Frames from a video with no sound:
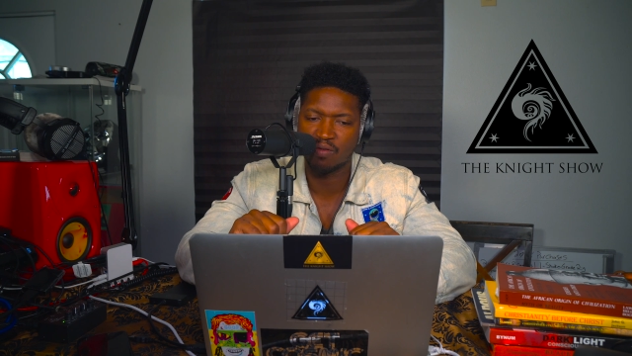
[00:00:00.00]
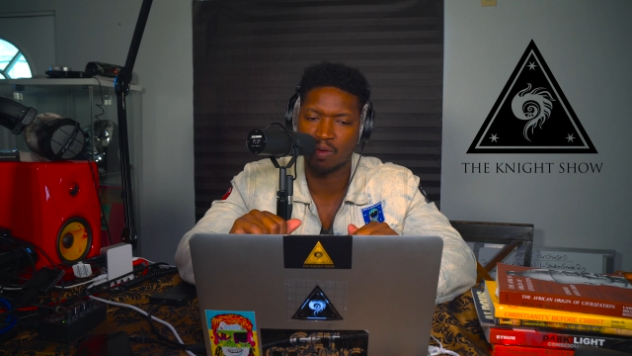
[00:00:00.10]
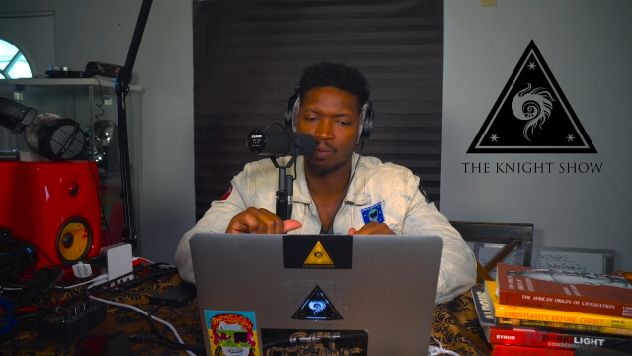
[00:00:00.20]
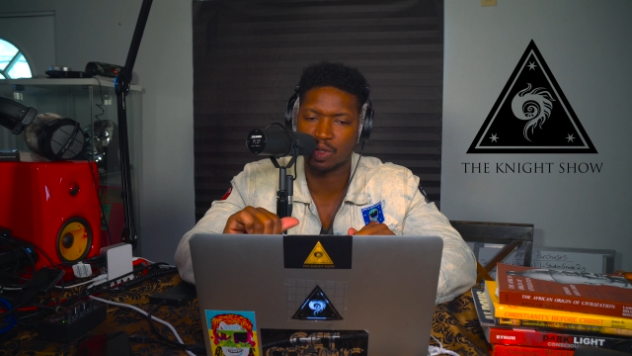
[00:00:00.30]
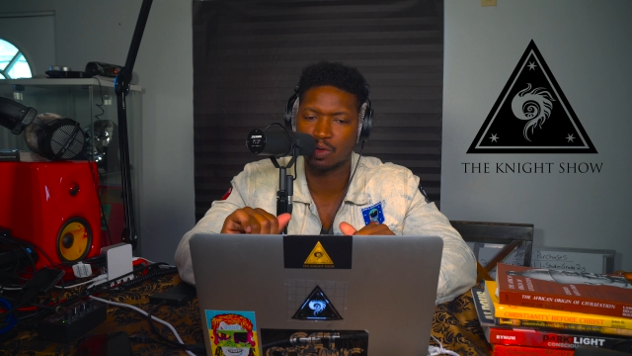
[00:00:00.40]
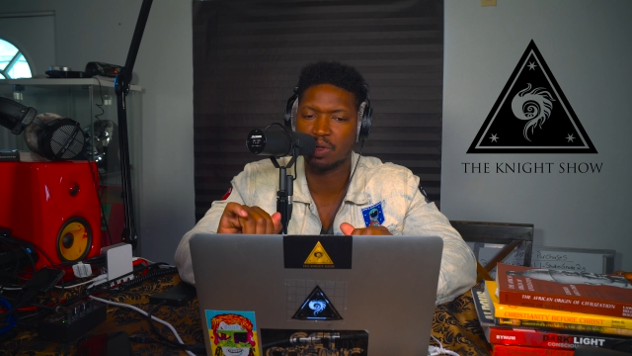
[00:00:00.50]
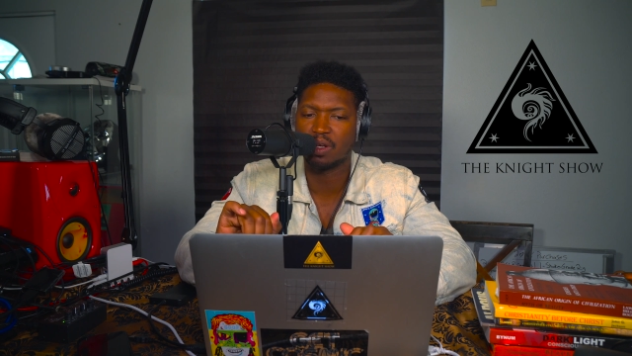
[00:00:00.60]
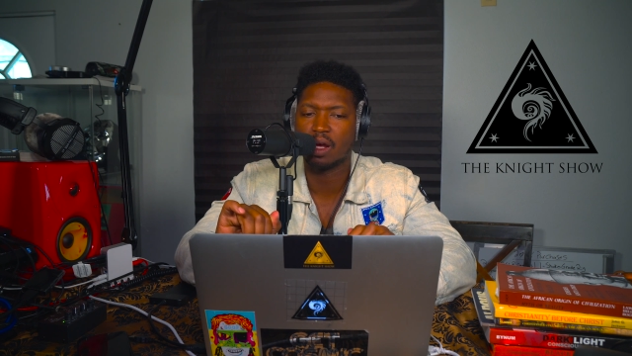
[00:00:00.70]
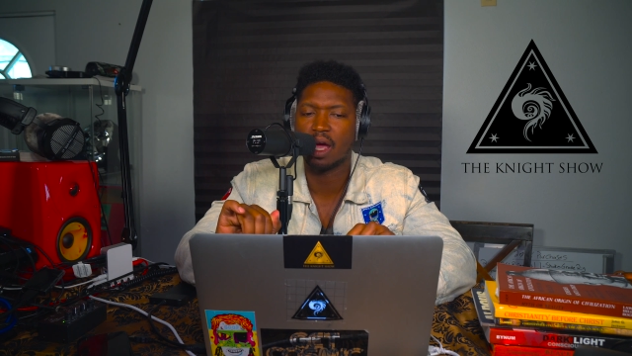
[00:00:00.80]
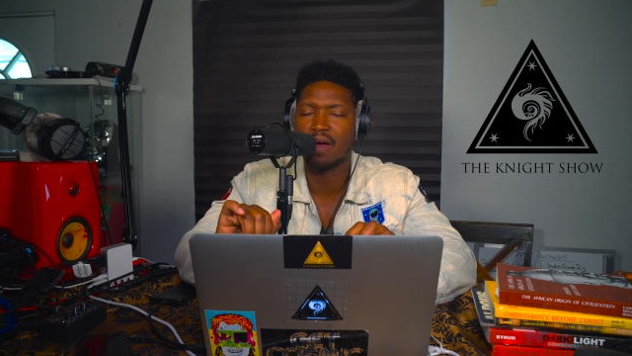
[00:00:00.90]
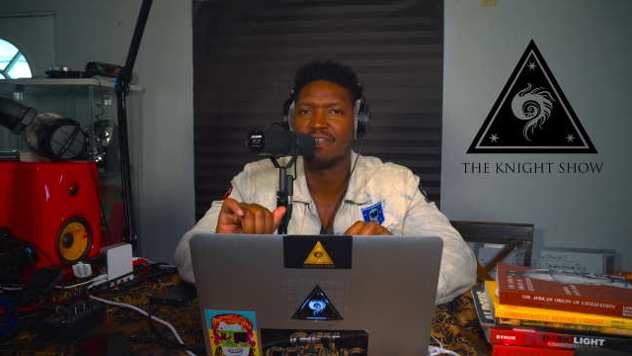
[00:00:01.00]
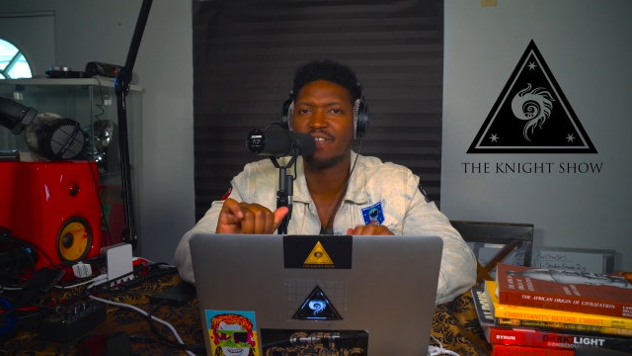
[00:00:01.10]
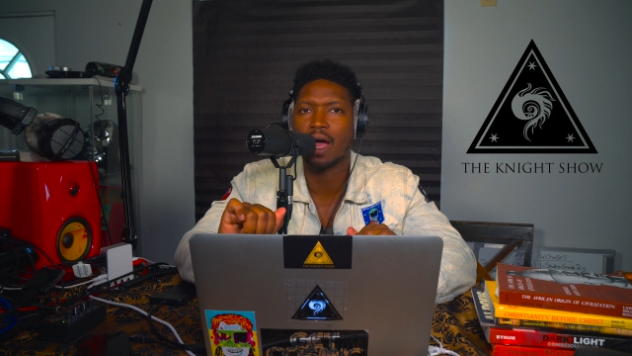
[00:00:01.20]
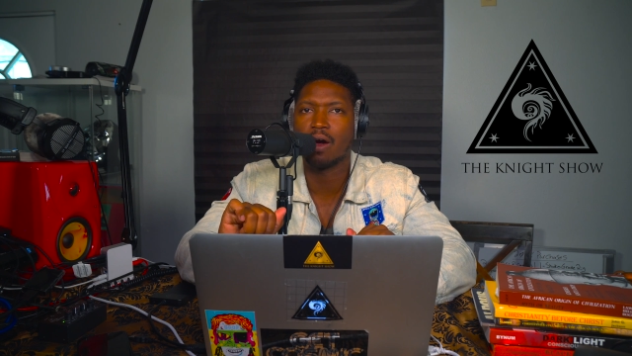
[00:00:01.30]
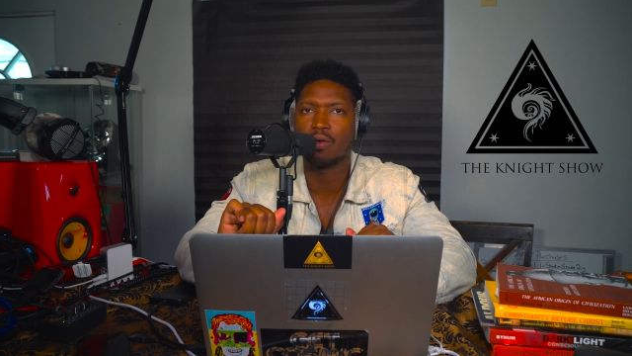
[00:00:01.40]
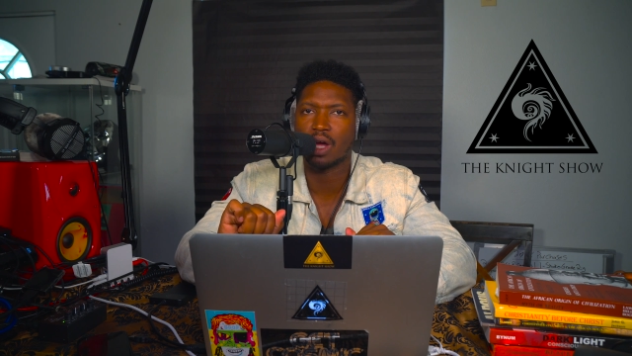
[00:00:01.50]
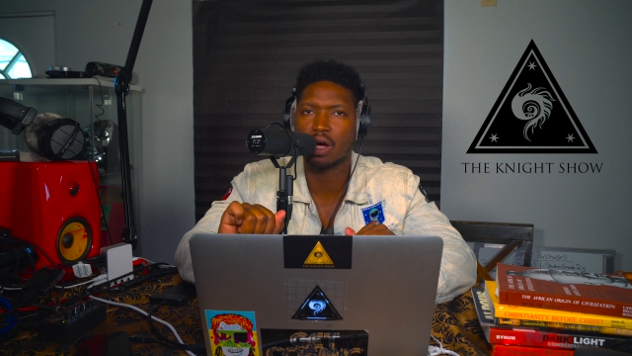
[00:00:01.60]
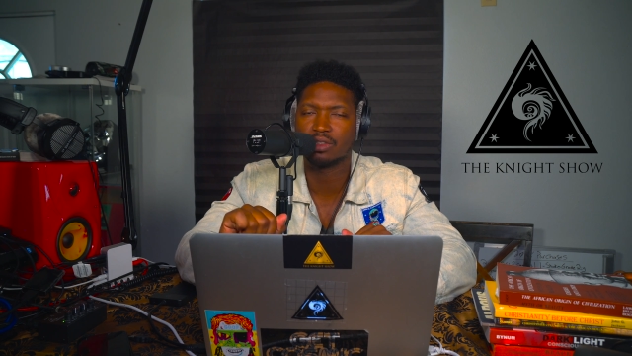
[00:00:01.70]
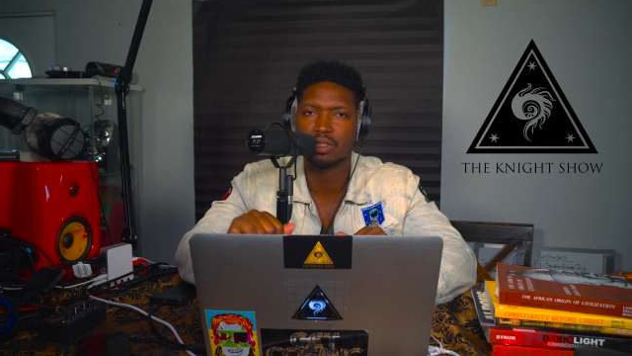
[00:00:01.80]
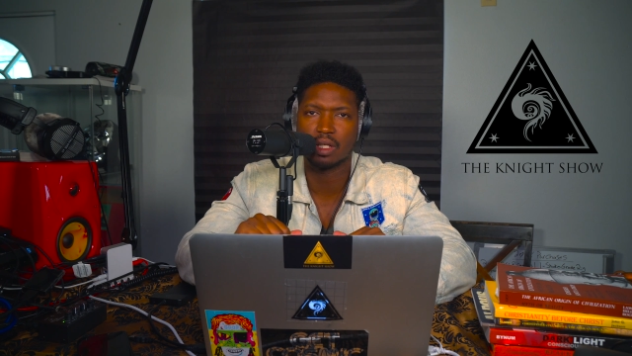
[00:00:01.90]
from which we have found
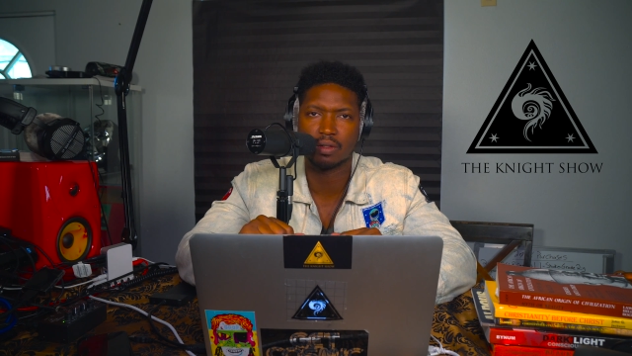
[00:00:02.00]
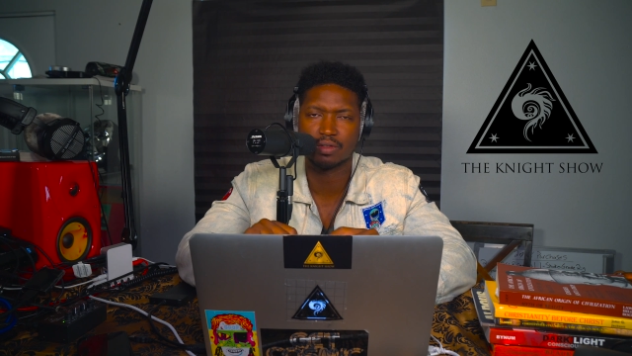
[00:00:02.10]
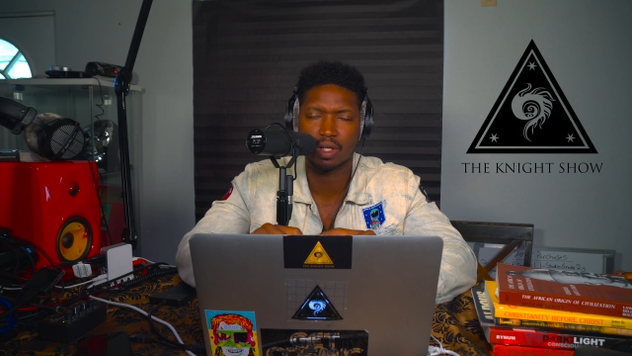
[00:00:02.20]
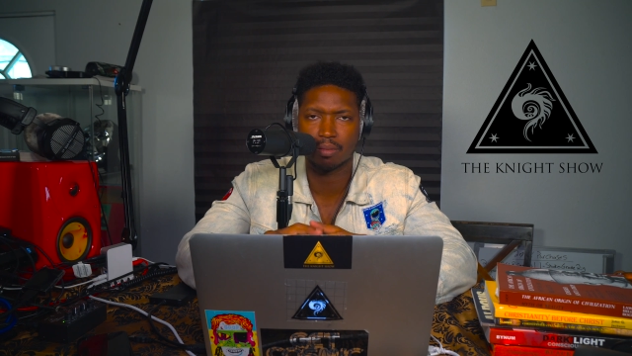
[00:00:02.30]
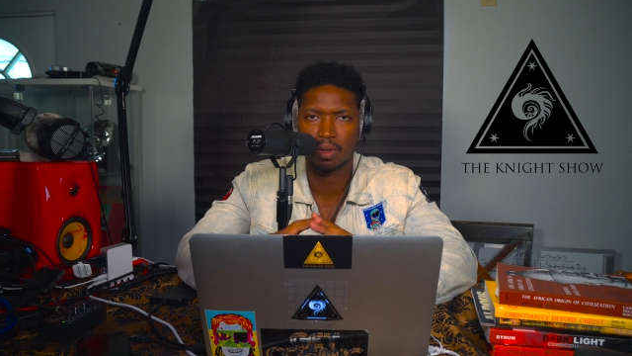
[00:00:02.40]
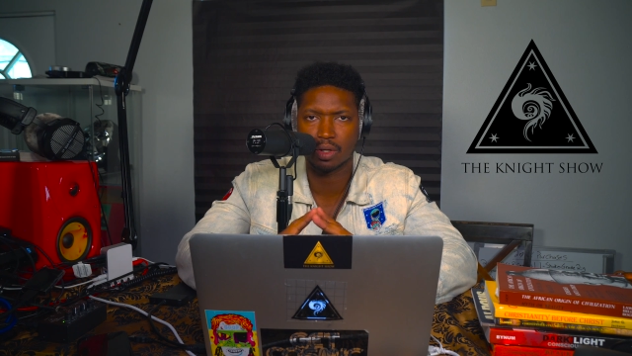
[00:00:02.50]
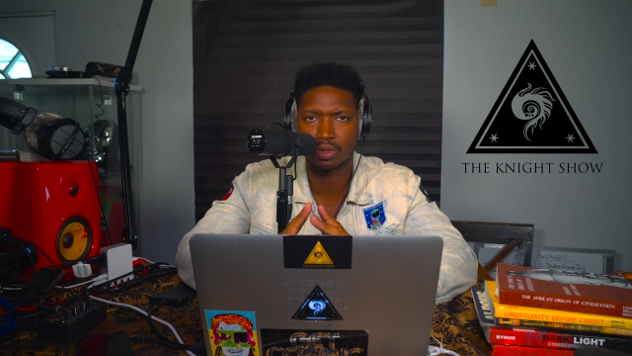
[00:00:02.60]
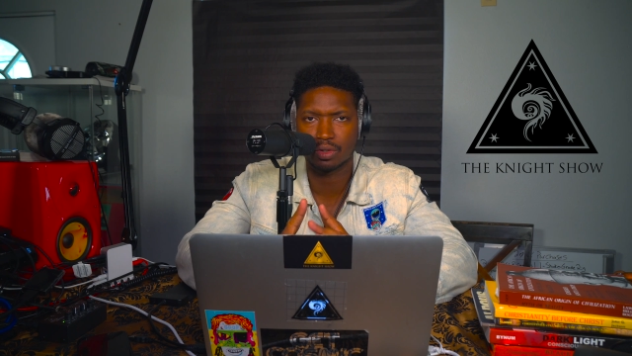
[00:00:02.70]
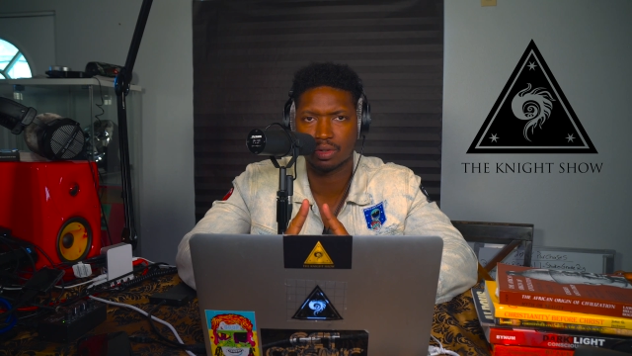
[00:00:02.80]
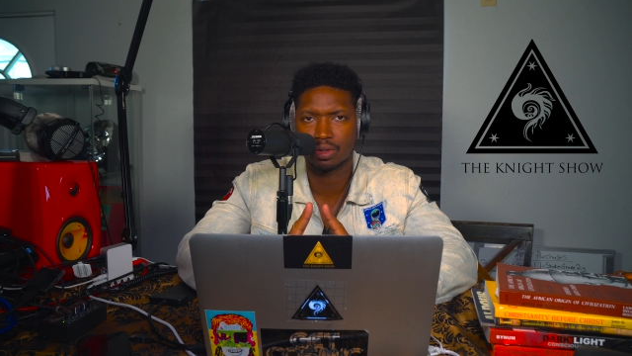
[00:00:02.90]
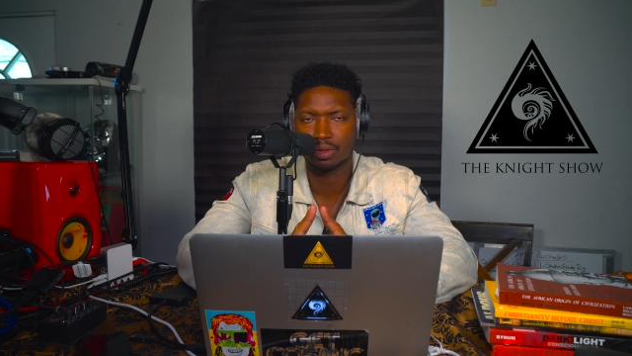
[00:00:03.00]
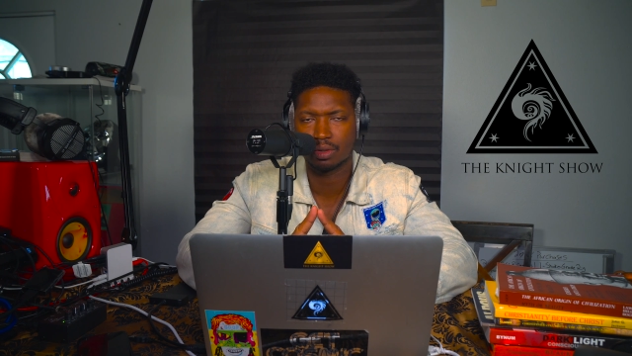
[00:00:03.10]
ourselves unperched.